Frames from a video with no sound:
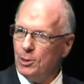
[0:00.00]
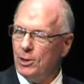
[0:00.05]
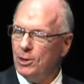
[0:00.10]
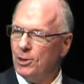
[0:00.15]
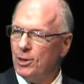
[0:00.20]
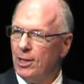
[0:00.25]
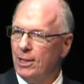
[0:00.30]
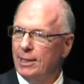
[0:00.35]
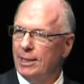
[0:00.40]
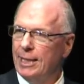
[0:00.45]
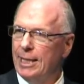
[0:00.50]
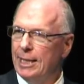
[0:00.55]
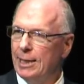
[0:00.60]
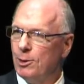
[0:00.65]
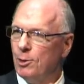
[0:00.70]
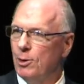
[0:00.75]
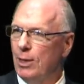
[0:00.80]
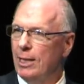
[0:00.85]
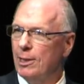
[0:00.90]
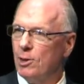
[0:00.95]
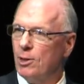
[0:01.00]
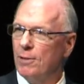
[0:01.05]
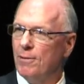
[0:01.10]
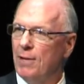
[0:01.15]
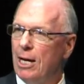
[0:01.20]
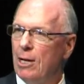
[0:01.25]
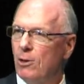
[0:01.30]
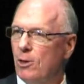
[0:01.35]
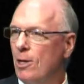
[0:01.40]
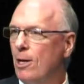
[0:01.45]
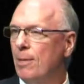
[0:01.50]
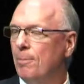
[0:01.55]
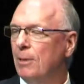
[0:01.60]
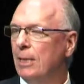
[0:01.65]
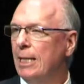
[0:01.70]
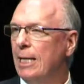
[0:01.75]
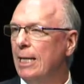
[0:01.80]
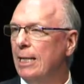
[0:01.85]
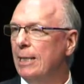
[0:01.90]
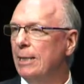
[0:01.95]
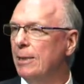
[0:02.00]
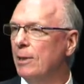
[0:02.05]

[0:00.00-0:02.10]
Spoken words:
you start to get a sense of how complicated